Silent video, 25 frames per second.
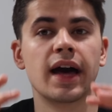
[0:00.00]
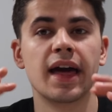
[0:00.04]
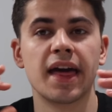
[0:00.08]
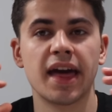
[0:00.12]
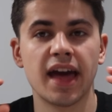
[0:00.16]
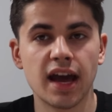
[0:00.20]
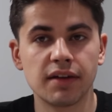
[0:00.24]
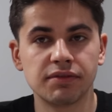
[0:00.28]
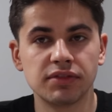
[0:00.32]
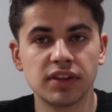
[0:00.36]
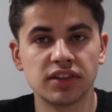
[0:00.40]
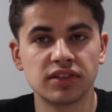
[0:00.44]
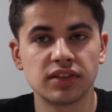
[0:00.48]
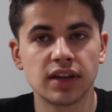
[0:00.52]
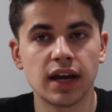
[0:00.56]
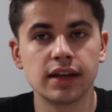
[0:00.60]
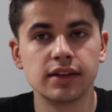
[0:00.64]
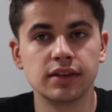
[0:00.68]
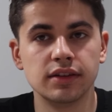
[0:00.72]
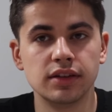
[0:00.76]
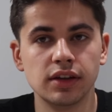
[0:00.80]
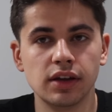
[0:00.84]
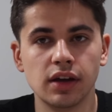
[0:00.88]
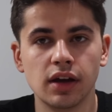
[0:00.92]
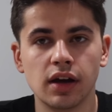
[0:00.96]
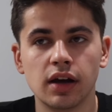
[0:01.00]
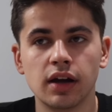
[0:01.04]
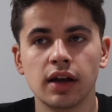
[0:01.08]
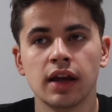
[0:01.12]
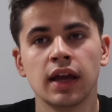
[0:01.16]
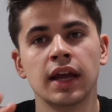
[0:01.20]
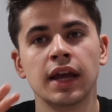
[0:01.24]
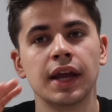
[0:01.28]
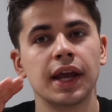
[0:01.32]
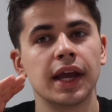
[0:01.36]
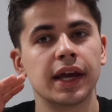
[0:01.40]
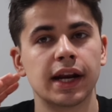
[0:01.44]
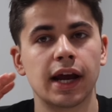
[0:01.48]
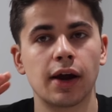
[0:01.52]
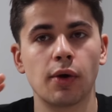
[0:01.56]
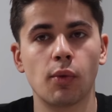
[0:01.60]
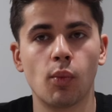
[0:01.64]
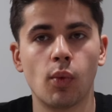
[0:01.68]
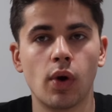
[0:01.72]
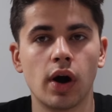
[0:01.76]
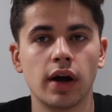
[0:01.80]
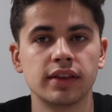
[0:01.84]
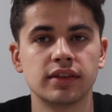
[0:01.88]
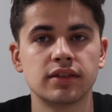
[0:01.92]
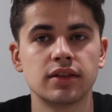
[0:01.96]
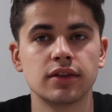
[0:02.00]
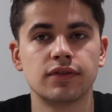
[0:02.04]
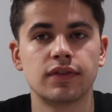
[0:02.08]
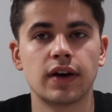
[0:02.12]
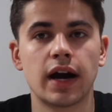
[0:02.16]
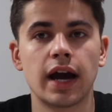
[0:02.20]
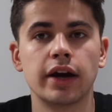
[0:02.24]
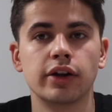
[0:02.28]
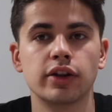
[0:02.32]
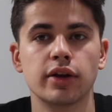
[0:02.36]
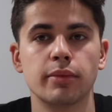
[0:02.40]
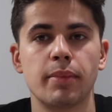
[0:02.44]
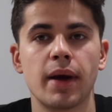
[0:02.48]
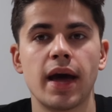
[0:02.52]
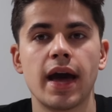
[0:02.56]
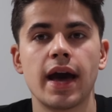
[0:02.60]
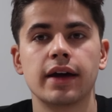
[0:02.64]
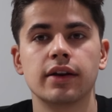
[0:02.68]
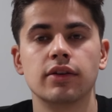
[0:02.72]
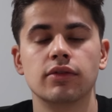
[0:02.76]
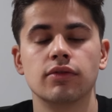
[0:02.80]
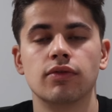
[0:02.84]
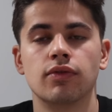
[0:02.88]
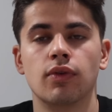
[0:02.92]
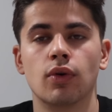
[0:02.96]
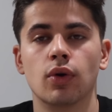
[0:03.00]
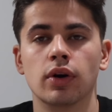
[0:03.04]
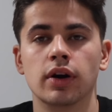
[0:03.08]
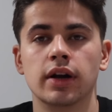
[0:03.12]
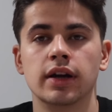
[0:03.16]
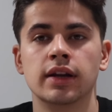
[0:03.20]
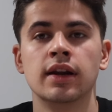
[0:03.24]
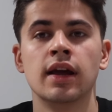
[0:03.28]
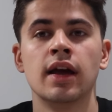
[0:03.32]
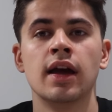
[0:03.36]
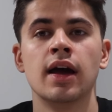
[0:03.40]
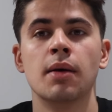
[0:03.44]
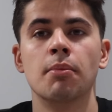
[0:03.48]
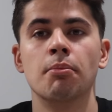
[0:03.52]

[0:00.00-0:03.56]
I have this idea and I want to file a patent for it,